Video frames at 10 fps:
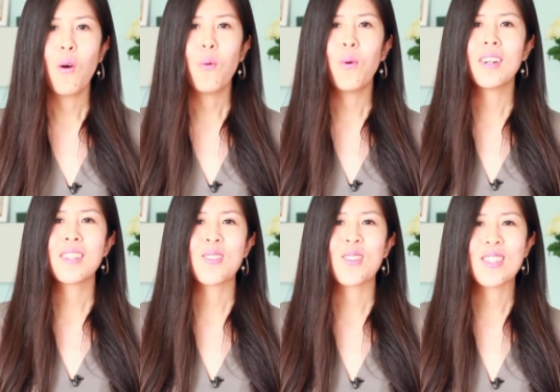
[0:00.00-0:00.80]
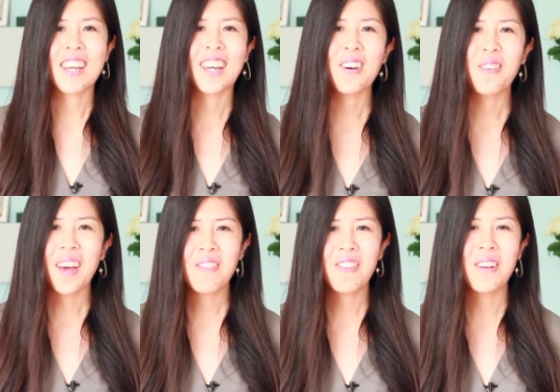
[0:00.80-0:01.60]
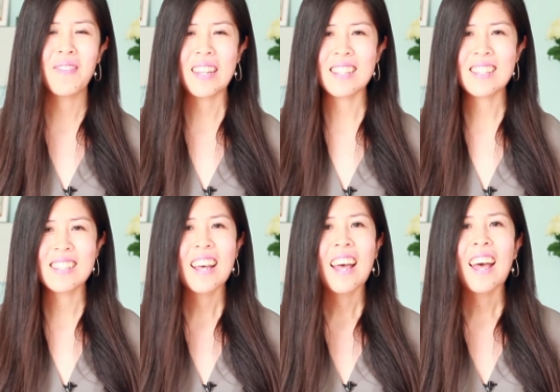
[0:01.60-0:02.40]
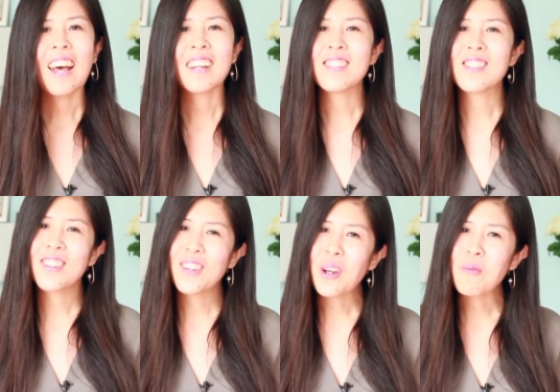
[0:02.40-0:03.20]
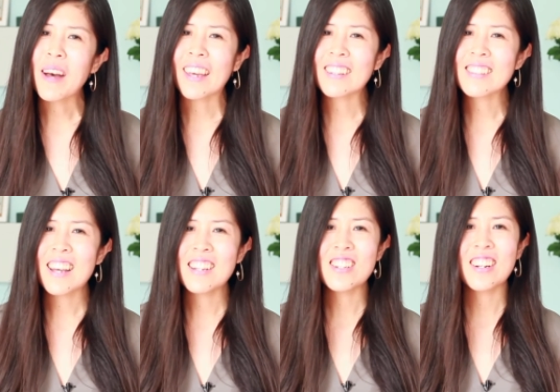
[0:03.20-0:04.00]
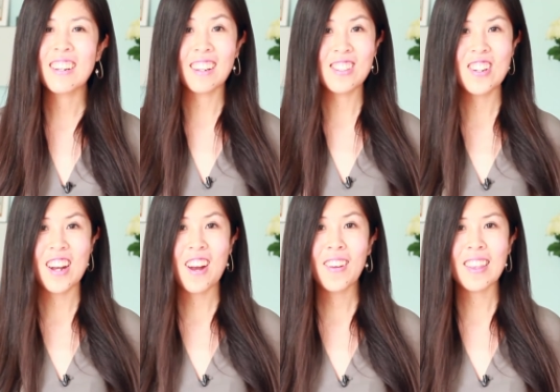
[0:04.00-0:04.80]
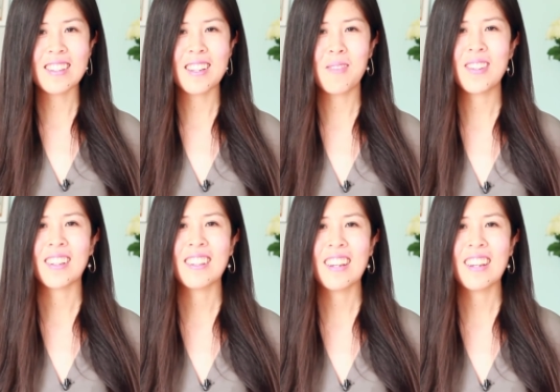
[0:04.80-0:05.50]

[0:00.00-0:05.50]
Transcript: What is your takeaway from this? And do you know my intention in sharing this subject